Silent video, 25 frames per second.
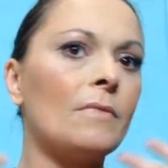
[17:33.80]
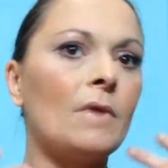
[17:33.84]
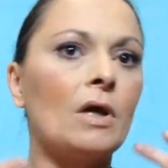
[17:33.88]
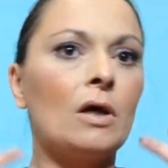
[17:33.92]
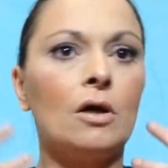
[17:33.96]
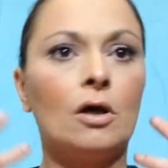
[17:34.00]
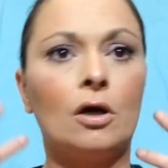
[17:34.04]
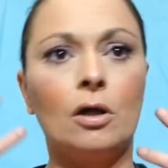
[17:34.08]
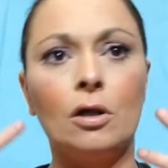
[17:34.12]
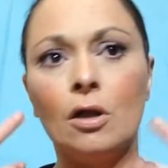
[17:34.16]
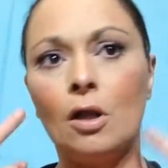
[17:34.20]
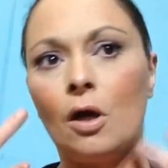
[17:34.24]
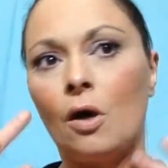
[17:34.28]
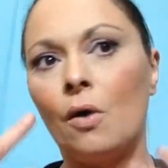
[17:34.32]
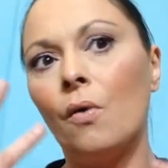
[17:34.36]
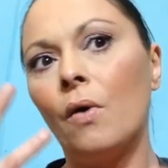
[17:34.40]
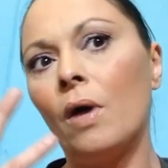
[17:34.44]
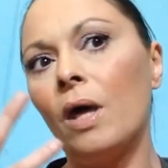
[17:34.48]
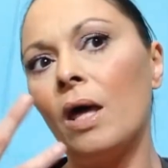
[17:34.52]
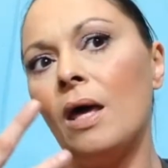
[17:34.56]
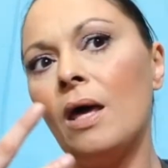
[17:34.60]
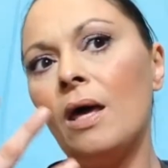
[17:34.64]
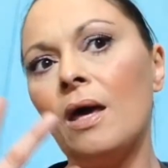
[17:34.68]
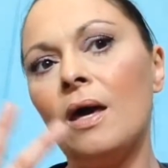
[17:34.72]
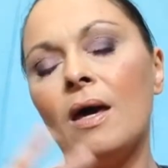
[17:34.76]

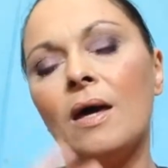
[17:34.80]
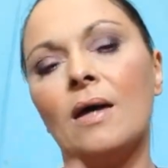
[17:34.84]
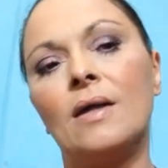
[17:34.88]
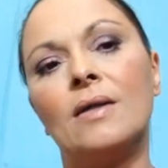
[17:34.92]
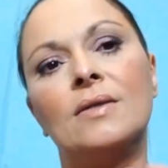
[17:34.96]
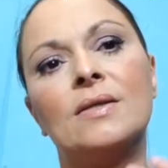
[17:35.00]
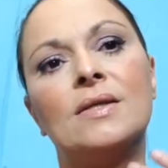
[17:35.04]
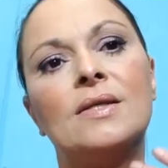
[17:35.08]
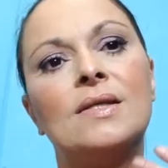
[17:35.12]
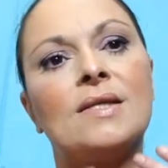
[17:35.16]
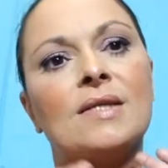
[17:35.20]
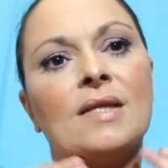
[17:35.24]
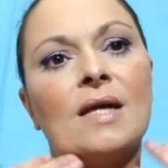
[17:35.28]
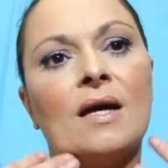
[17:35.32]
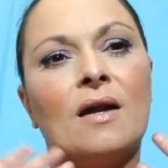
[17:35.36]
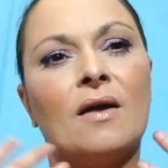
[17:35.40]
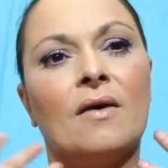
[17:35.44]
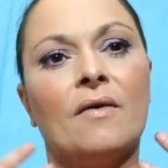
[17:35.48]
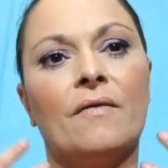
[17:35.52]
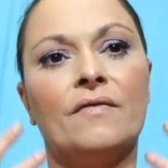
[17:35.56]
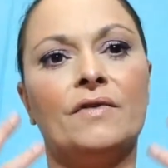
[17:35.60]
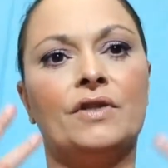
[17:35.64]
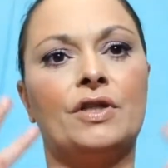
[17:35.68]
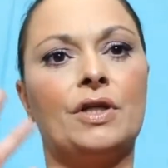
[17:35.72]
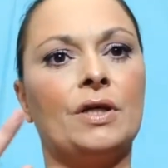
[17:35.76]
glowy instead
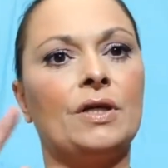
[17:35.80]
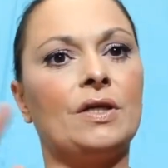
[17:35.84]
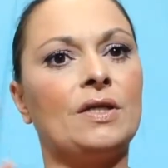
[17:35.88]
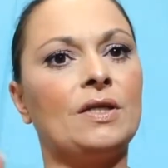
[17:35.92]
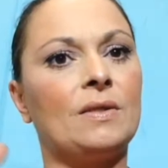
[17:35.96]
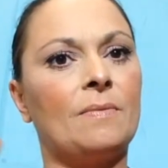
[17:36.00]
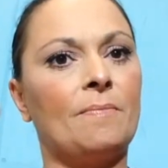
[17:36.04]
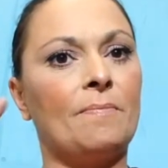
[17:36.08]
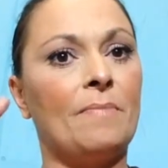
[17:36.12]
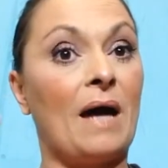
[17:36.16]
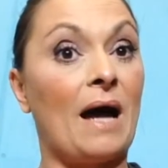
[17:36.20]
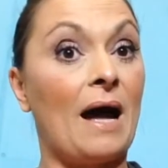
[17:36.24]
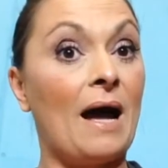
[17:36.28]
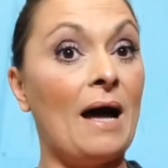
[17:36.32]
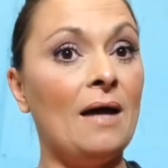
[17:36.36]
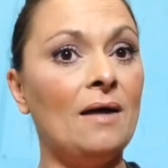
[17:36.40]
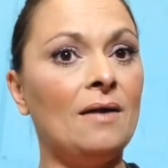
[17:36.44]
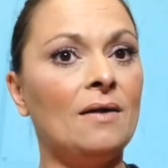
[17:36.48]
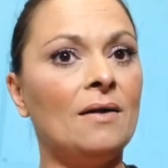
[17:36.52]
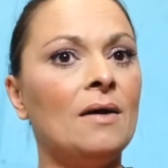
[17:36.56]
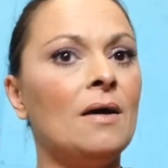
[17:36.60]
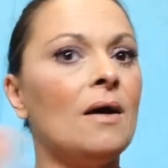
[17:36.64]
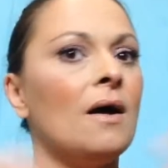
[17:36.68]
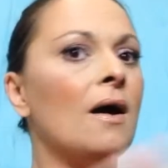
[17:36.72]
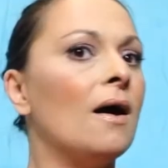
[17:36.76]
of just
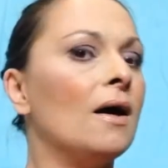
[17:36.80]
matte.